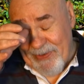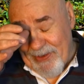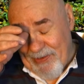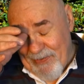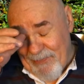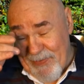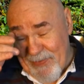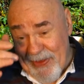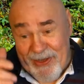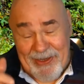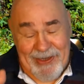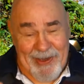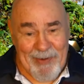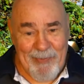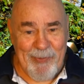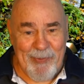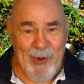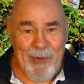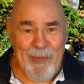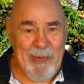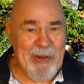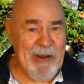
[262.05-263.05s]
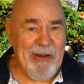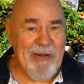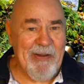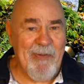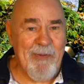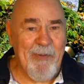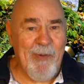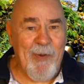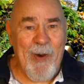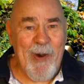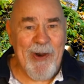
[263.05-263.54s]
I felt like a proper
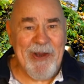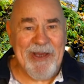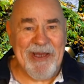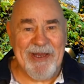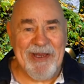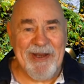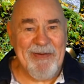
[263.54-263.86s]
walker